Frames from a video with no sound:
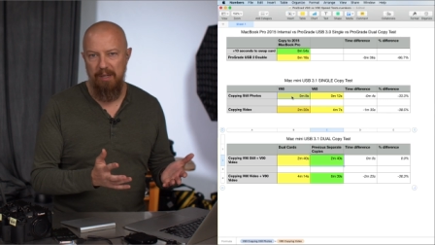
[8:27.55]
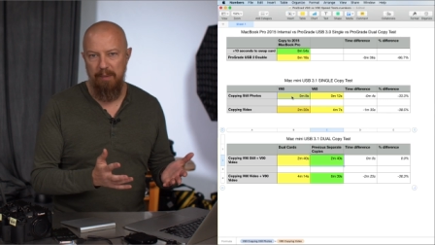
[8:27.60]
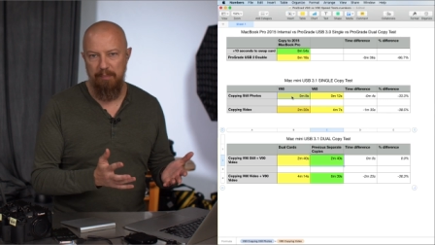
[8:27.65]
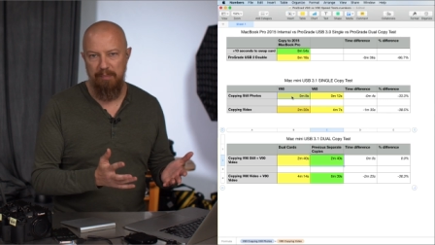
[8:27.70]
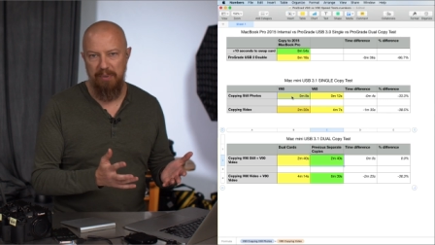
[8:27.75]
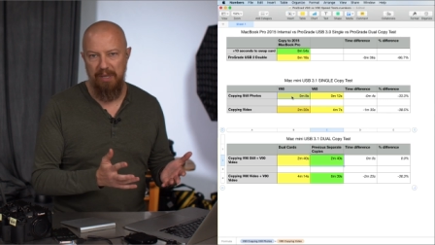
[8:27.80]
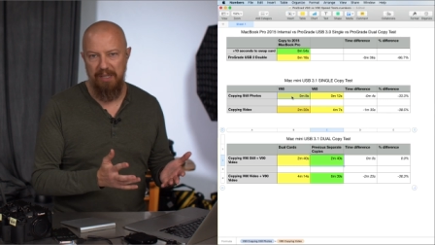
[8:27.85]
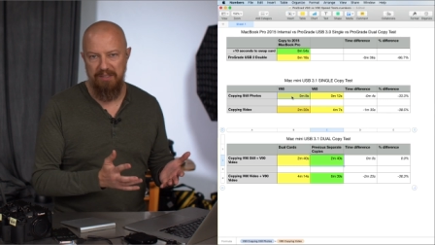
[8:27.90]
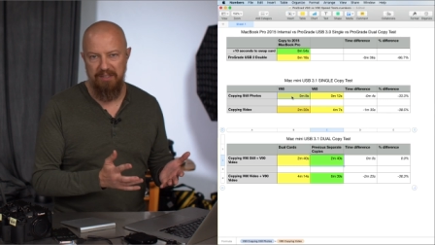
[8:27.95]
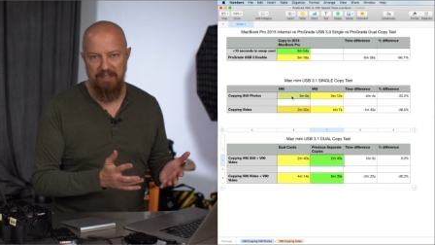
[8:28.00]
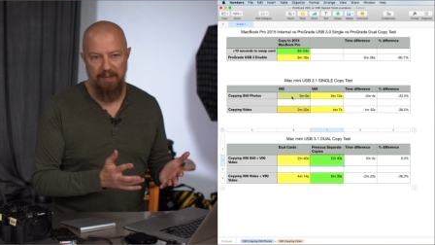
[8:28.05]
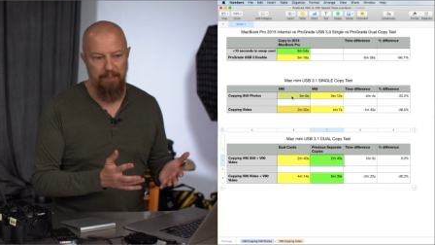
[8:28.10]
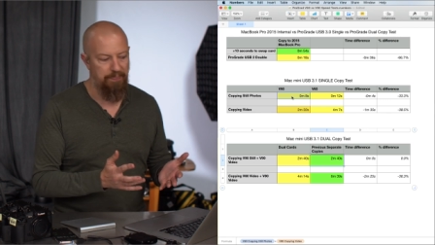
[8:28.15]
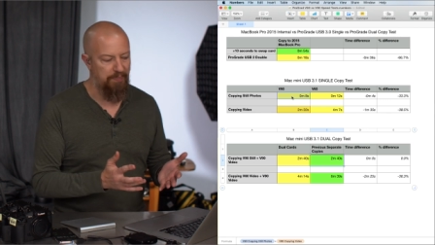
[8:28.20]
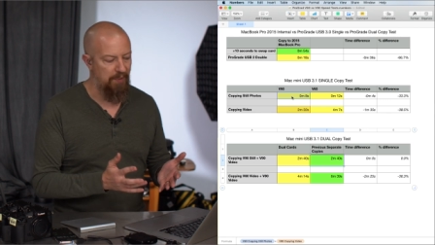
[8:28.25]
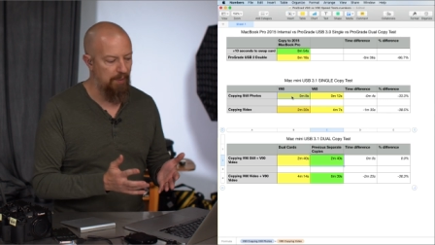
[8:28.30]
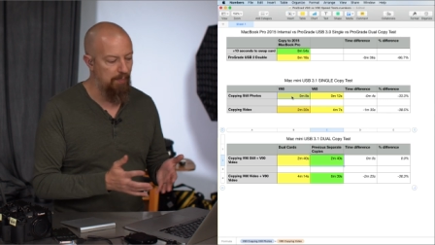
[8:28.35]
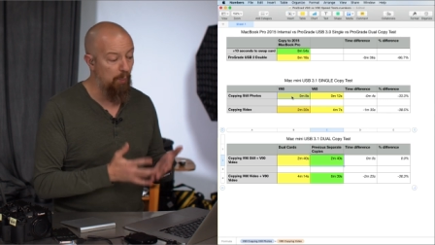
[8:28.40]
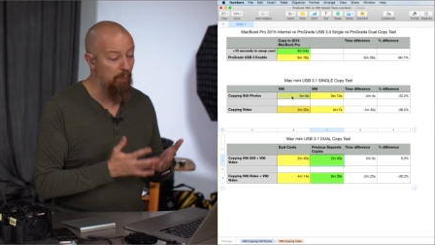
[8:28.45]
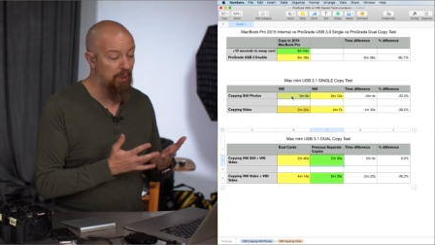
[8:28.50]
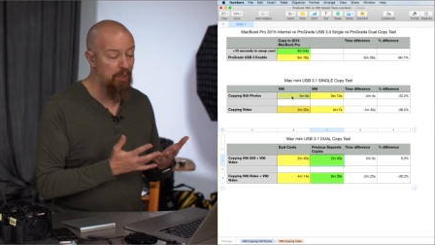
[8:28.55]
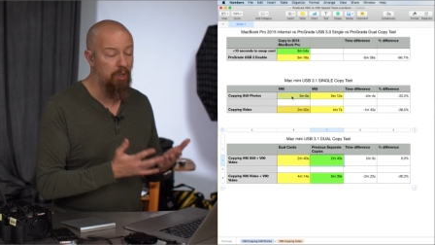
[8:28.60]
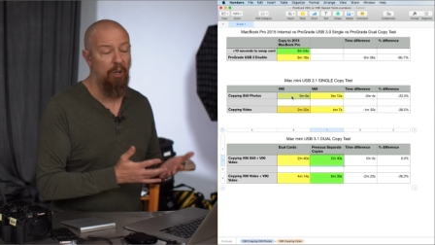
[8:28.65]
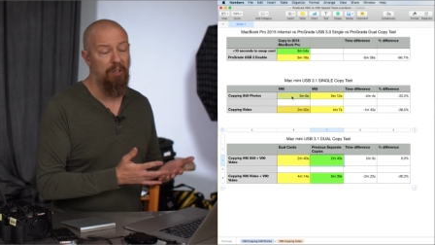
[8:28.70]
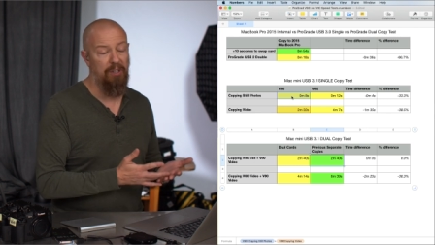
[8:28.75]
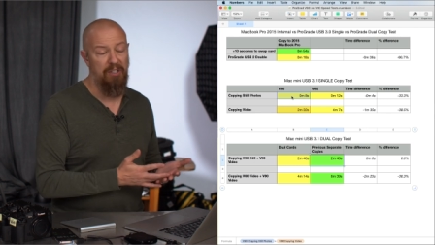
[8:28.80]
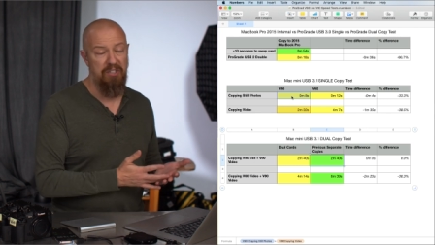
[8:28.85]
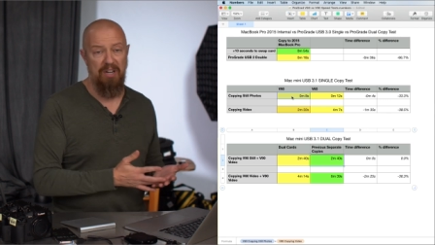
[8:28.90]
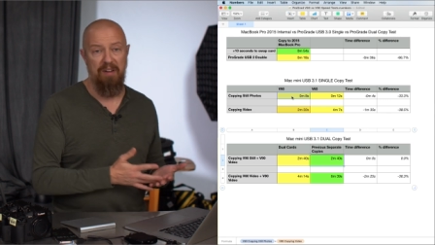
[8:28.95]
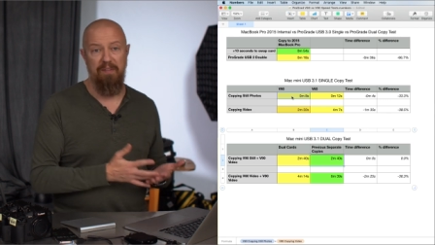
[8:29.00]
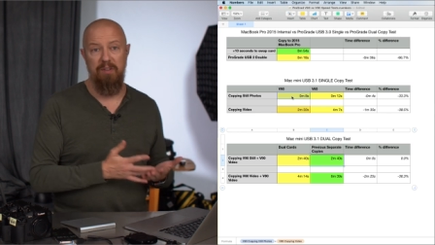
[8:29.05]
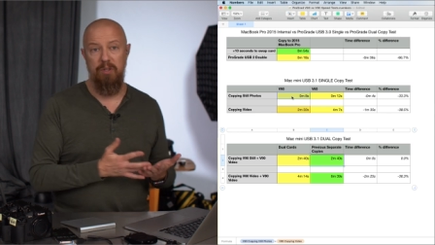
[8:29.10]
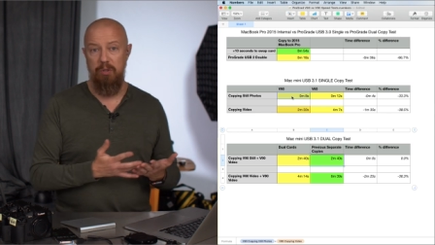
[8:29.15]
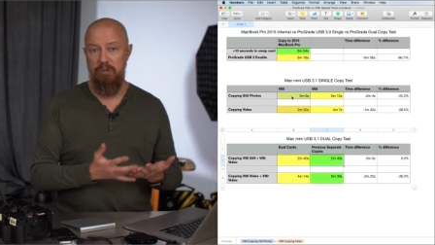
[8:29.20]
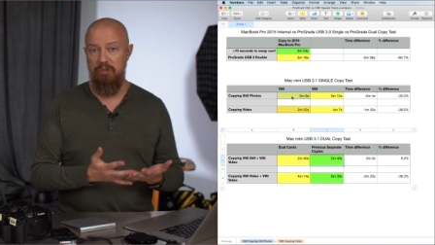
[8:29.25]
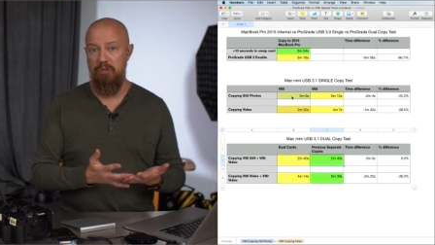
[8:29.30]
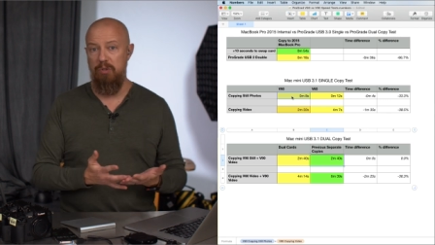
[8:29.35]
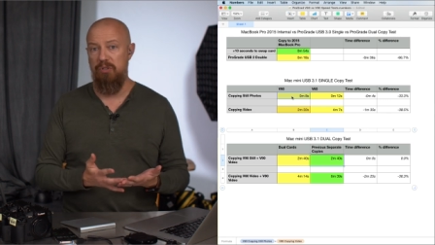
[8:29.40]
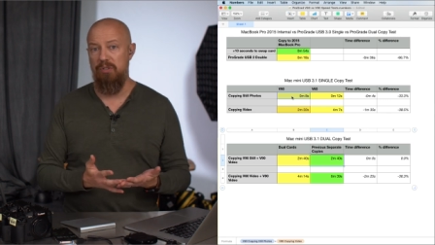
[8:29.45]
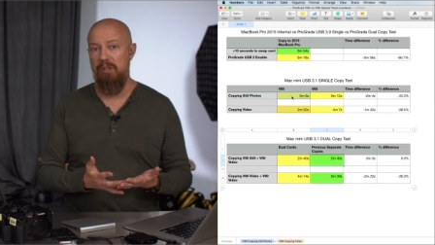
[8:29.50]
But regardless, having those
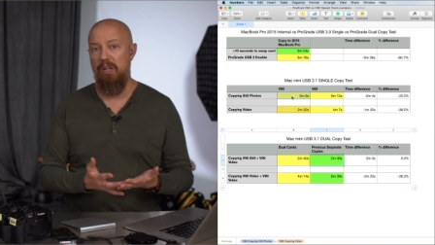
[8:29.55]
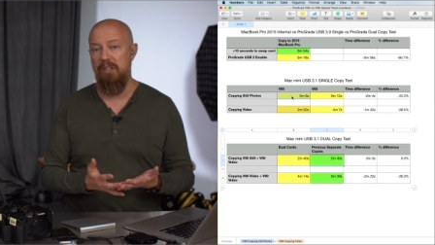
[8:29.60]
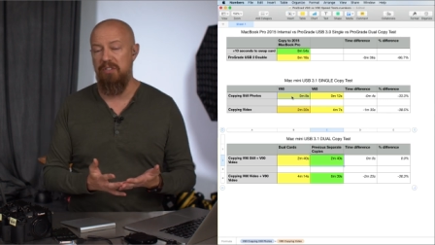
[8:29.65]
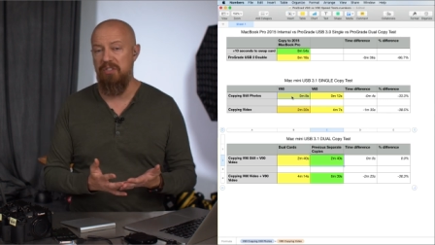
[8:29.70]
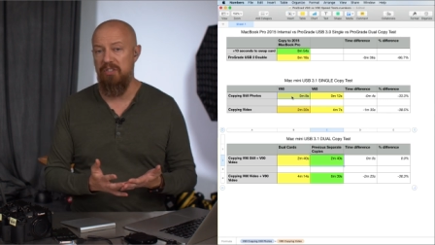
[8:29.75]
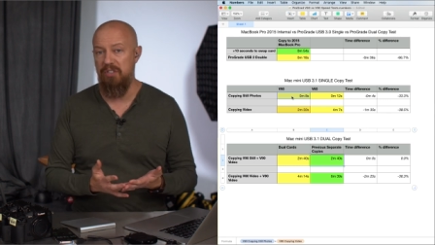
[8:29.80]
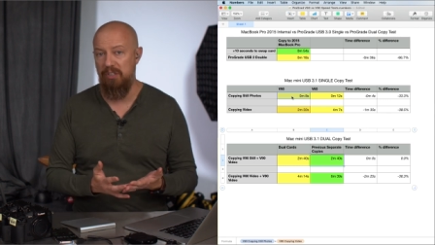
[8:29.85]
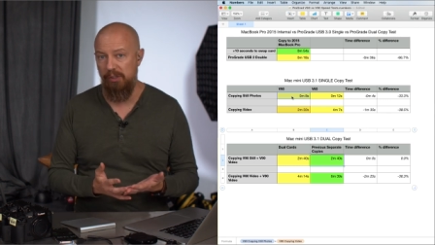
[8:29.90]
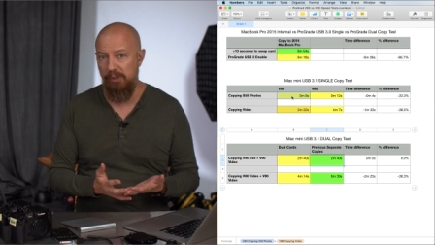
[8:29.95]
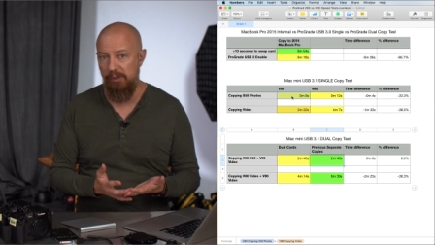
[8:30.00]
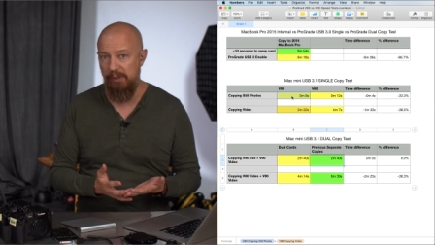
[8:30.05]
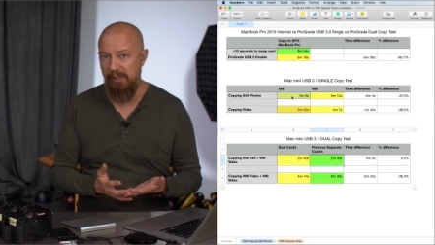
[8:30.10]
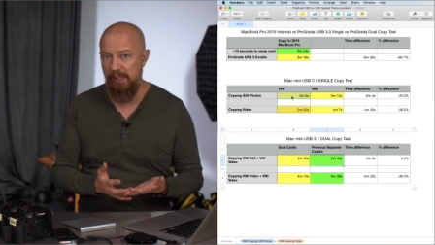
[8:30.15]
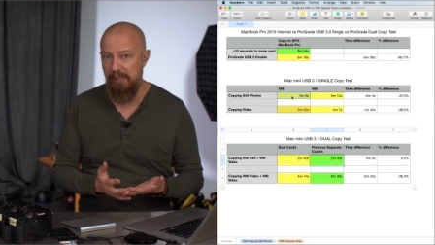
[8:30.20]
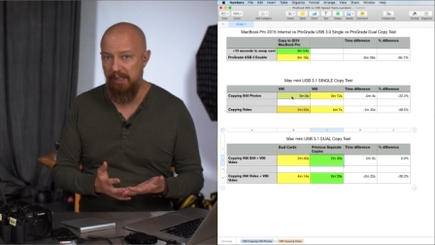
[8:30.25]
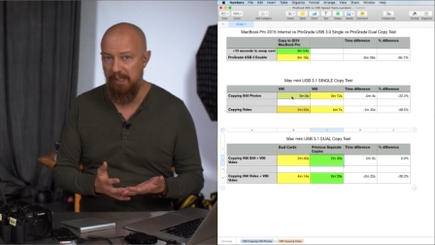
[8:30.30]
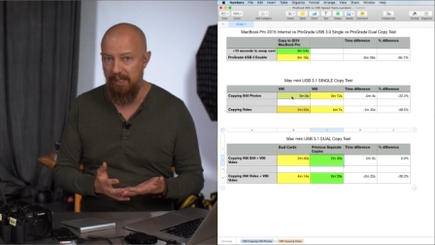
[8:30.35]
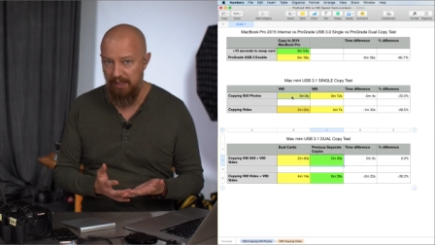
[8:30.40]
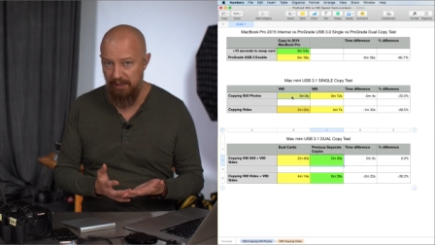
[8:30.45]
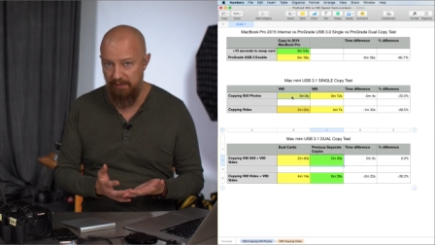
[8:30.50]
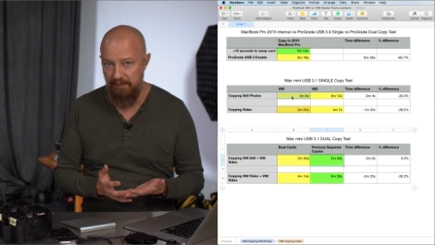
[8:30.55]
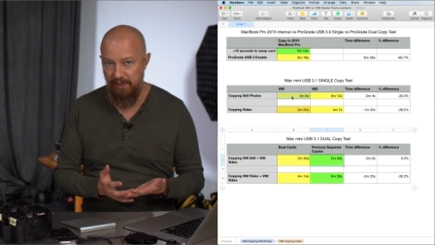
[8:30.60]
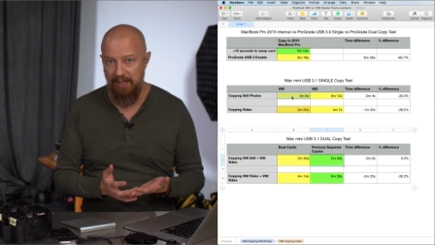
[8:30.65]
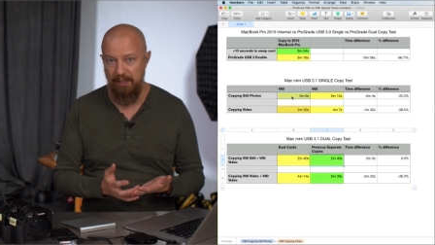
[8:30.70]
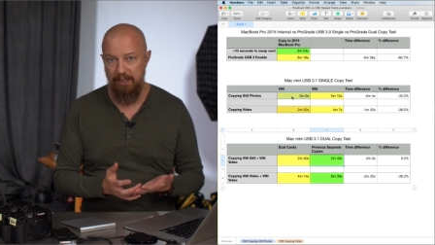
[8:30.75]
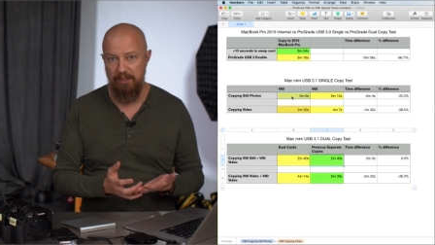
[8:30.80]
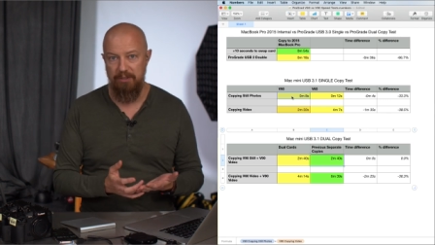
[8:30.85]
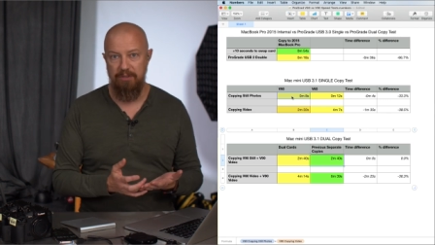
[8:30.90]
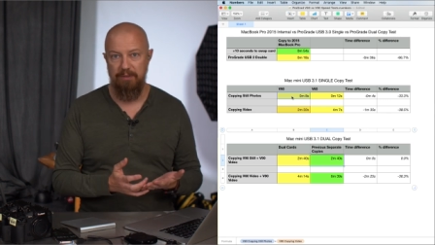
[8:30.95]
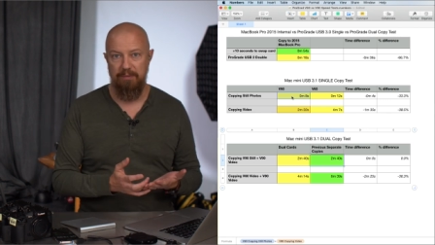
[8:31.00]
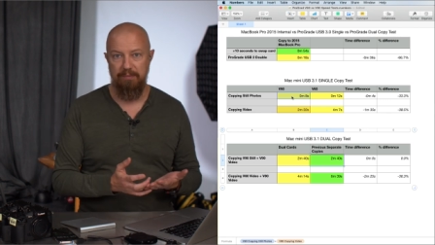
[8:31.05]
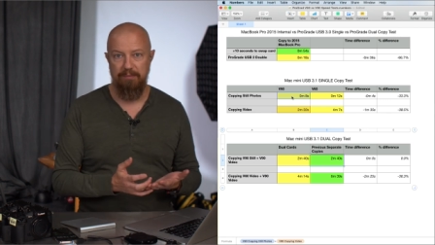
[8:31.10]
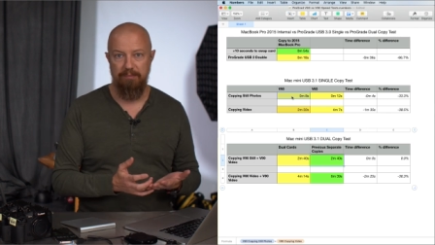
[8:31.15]
two slots is clearly an advantage.